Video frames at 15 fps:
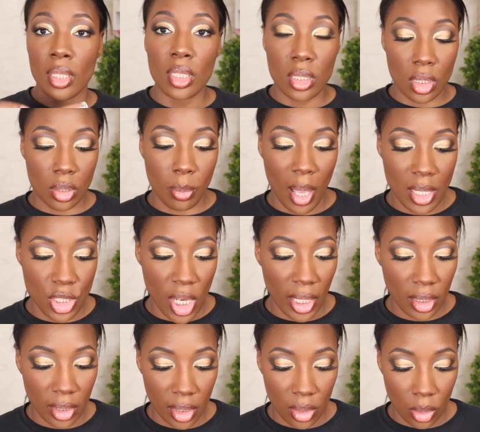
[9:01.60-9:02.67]
this is by
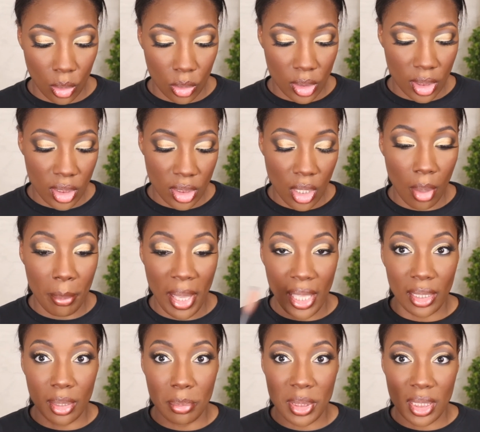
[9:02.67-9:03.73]
Jaclyn Hill. This is her
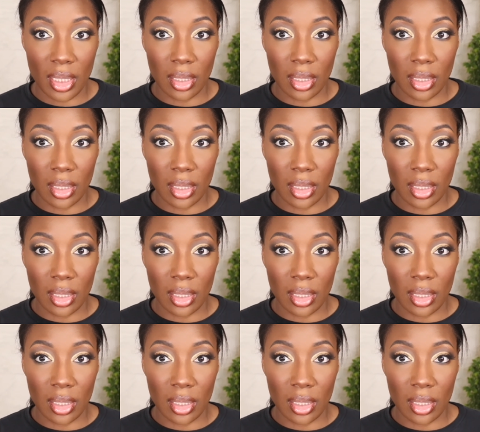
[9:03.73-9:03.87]
matte lipstick,